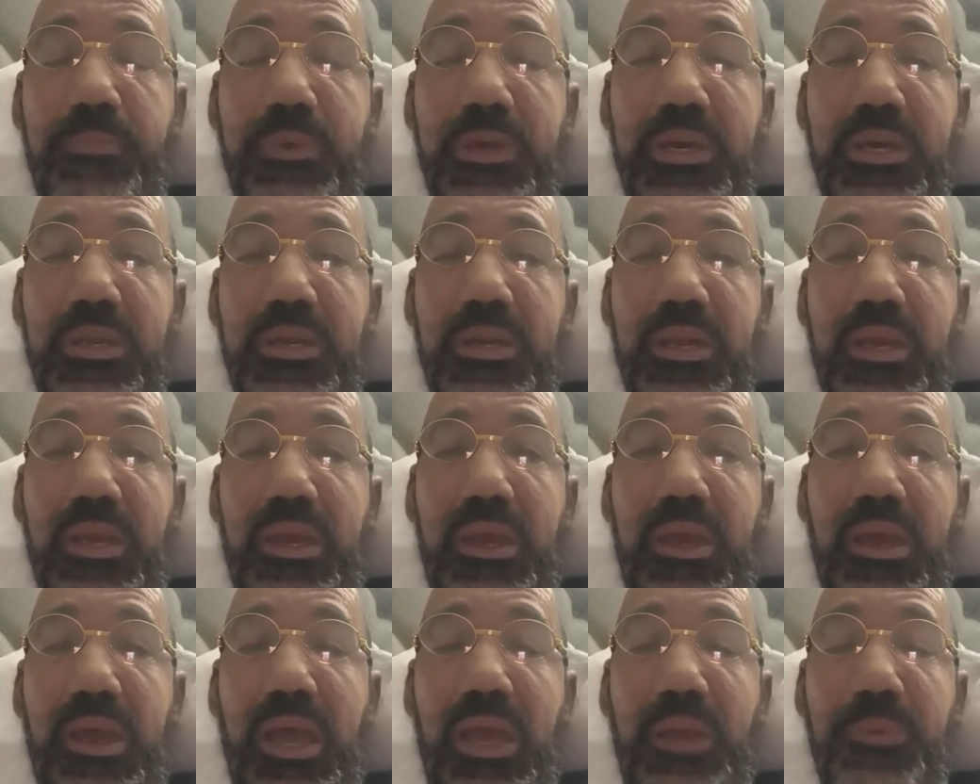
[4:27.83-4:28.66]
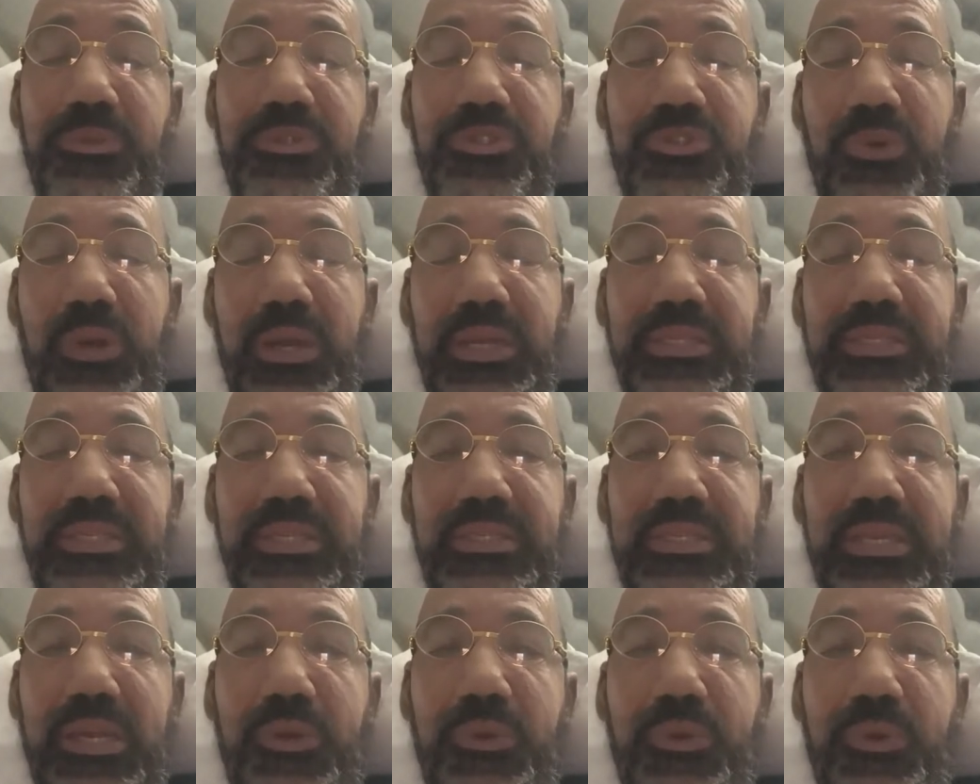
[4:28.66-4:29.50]
But I was trying to
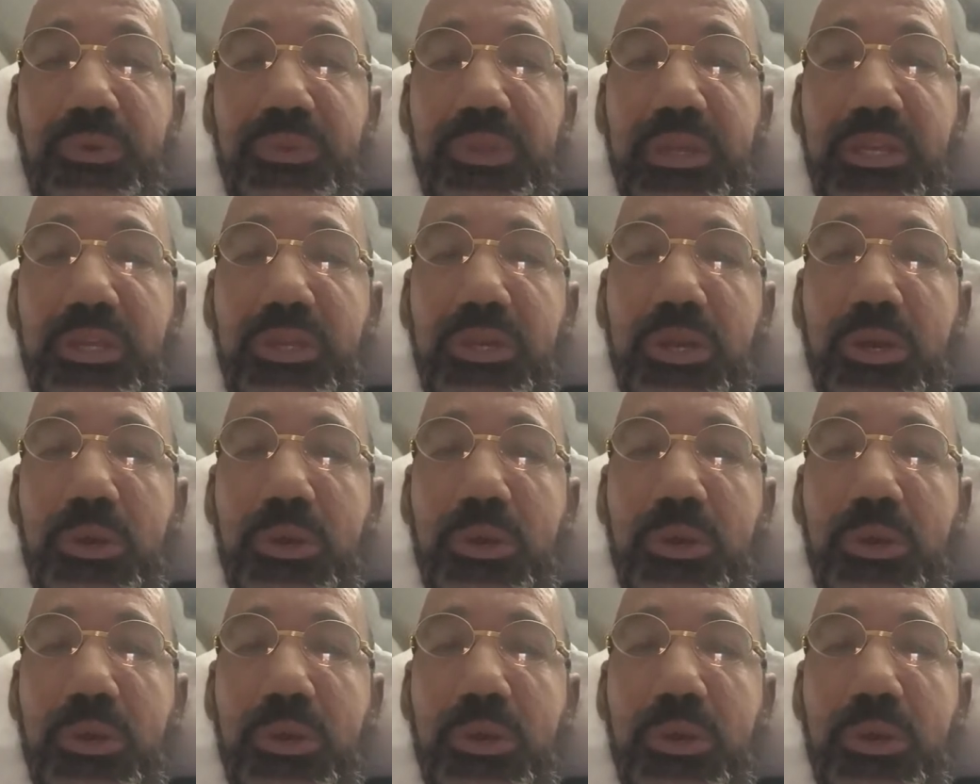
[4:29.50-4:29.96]
tell her that,